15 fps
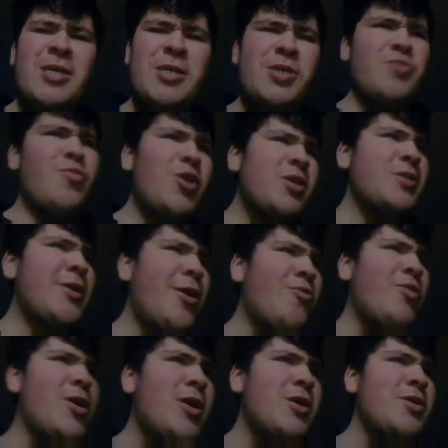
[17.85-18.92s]
you might know
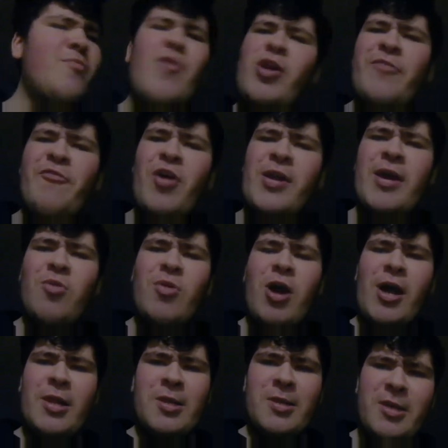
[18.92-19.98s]
where you might find out where I
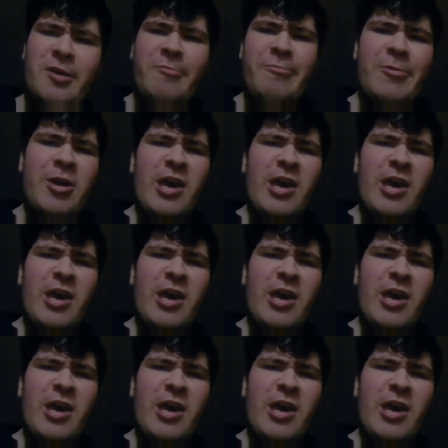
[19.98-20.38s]
live